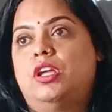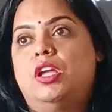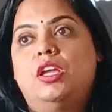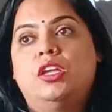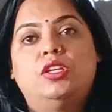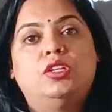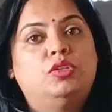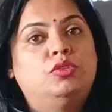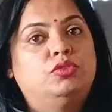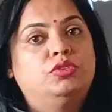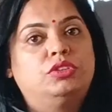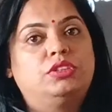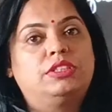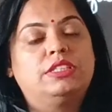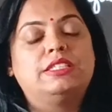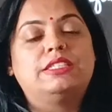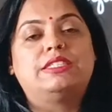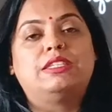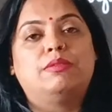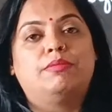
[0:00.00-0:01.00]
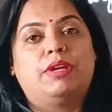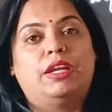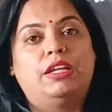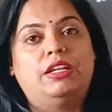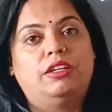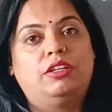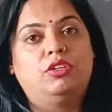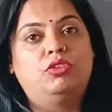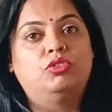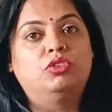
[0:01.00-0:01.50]
use
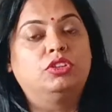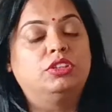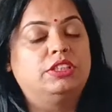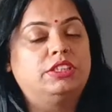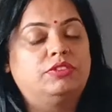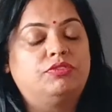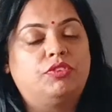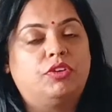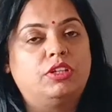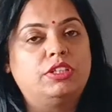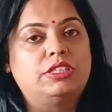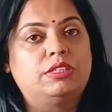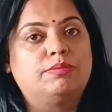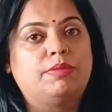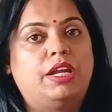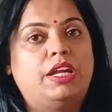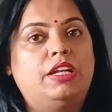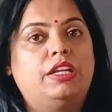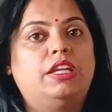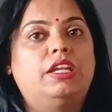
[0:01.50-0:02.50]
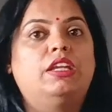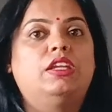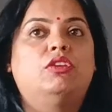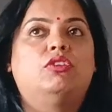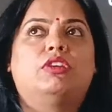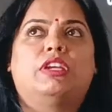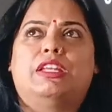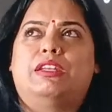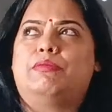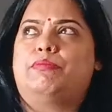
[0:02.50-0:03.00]
cement, use it for cementing,
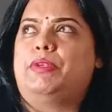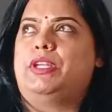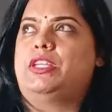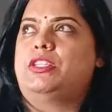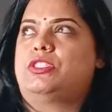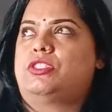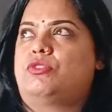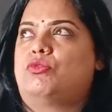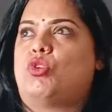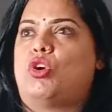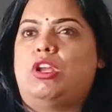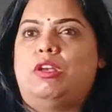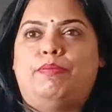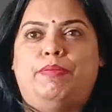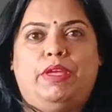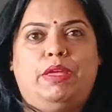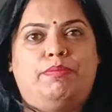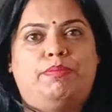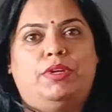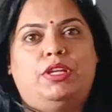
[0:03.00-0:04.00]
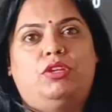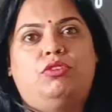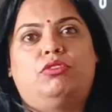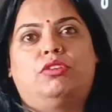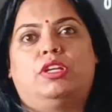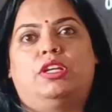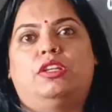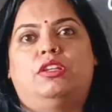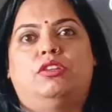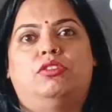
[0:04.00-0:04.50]
you can paste wallpaper, you
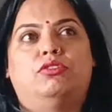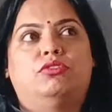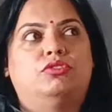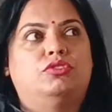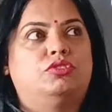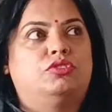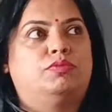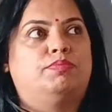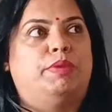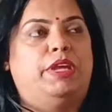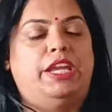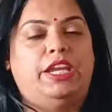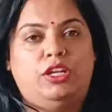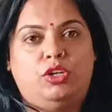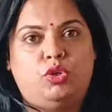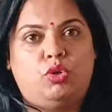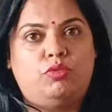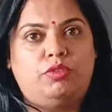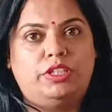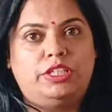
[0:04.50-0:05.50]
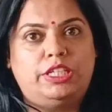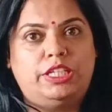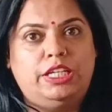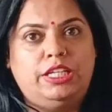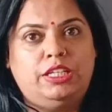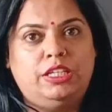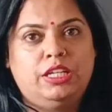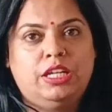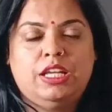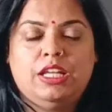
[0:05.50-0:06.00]
can use paint over
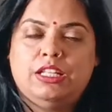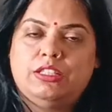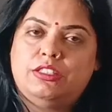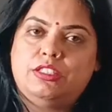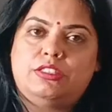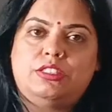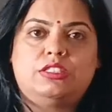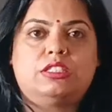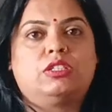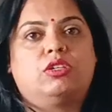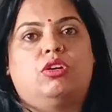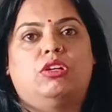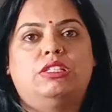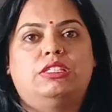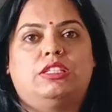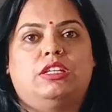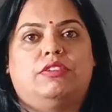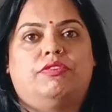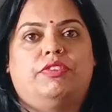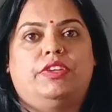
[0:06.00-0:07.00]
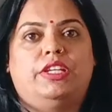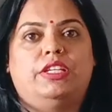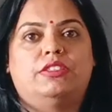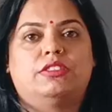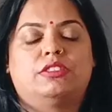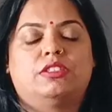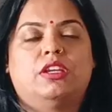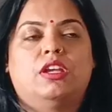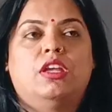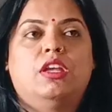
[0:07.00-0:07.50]
it, this is called
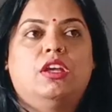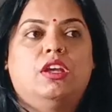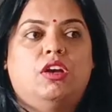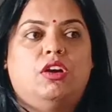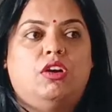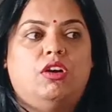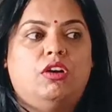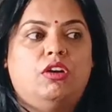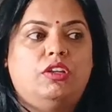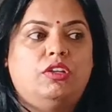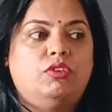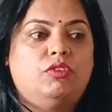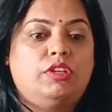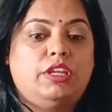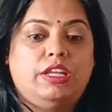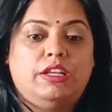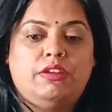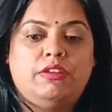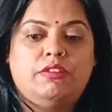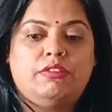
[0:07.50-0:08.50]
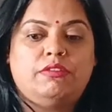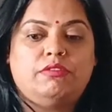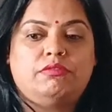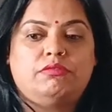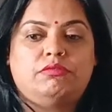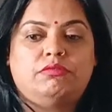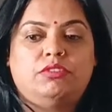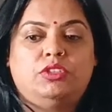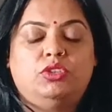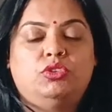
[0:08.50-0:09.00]
surface. Or you can
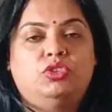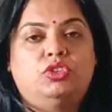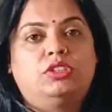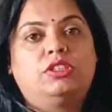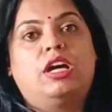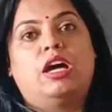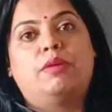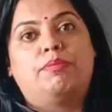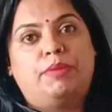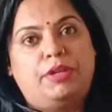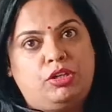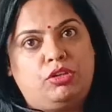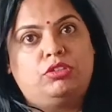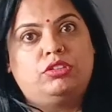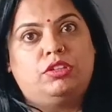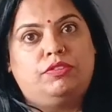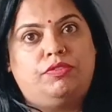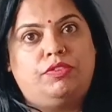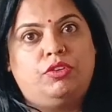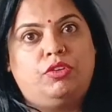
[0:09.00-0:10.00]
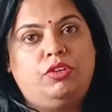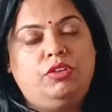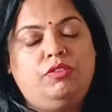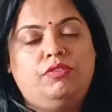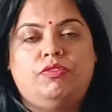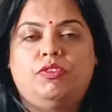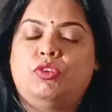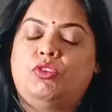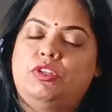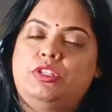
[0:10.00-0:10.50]
use carpet on the floor,
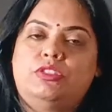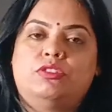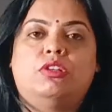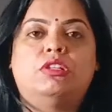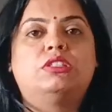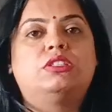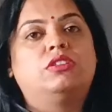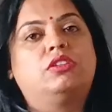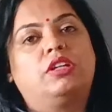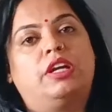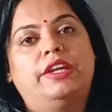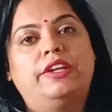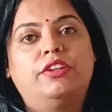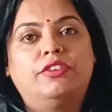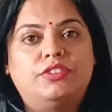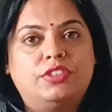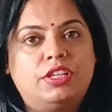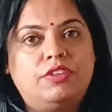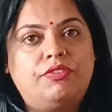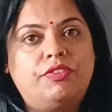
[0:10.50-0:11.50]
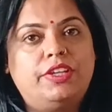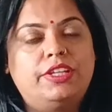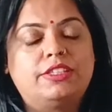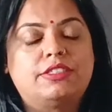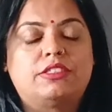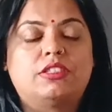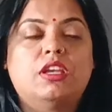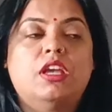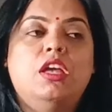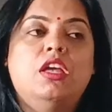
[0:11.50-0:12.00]
floor is also kind of
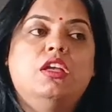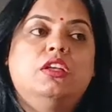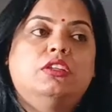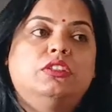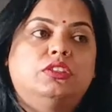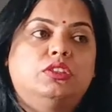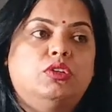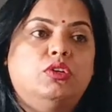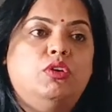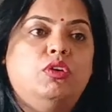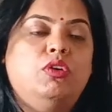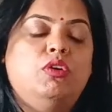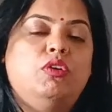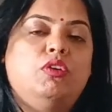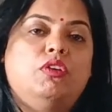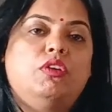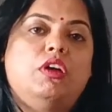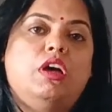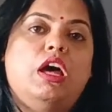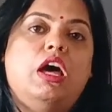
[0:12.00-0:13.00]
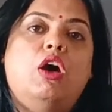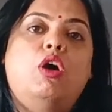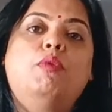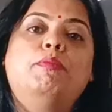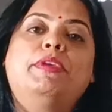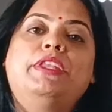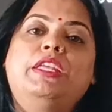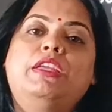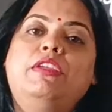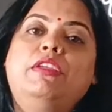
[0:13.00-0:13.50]
surface. So how
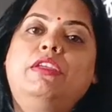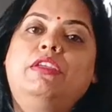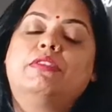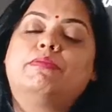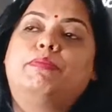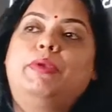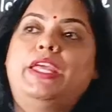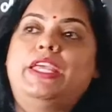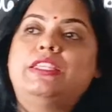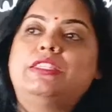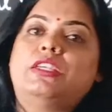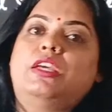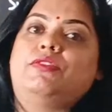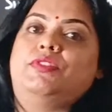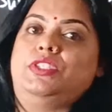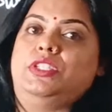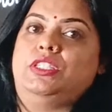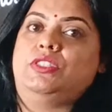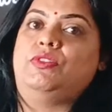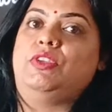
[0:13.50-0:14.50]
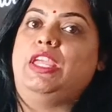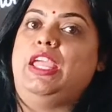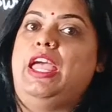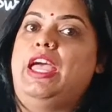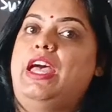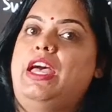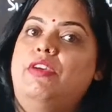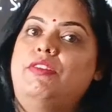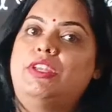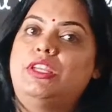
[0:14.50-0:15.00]
many plane surfaces we
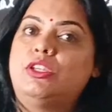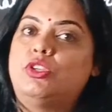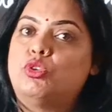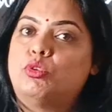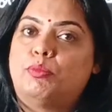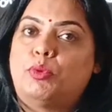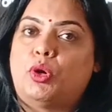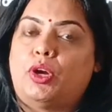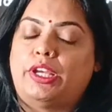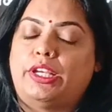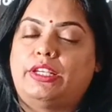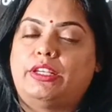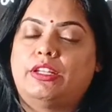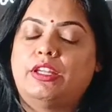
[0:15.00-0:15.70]
have in cuboid?